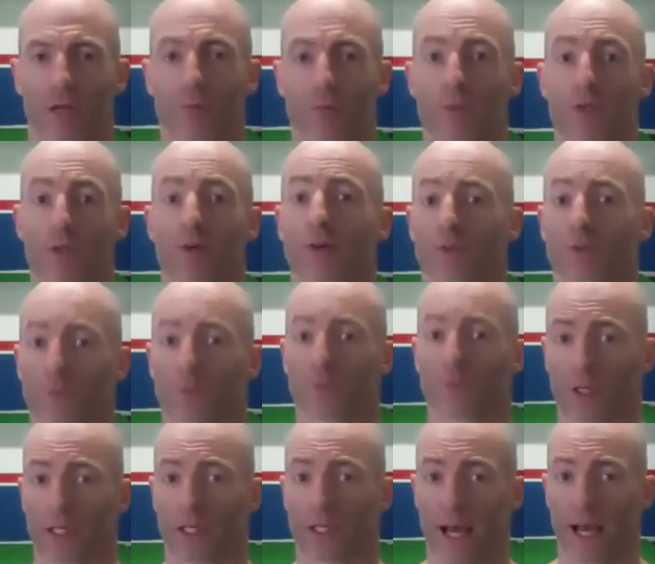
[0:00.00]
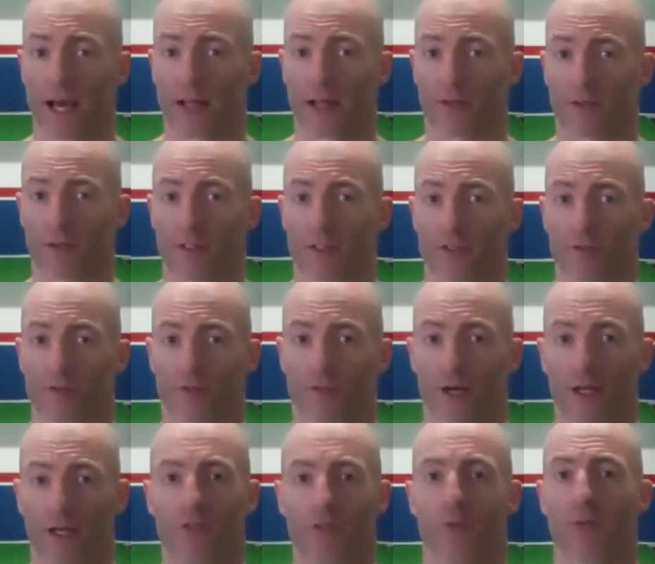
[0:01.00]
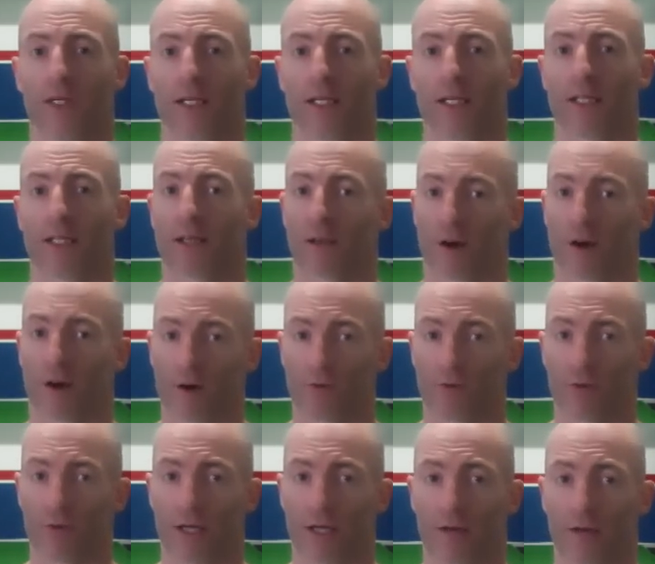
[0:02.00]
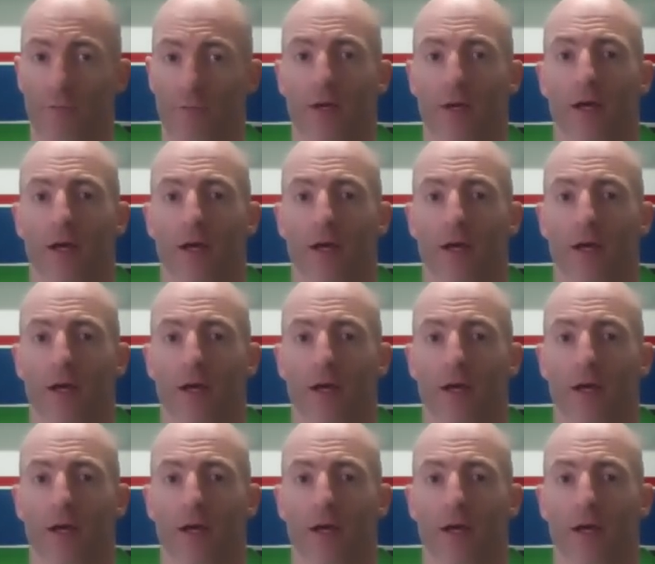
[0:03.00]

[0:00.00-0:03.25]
but you're also burning calories, right? You want to get that heart rate up.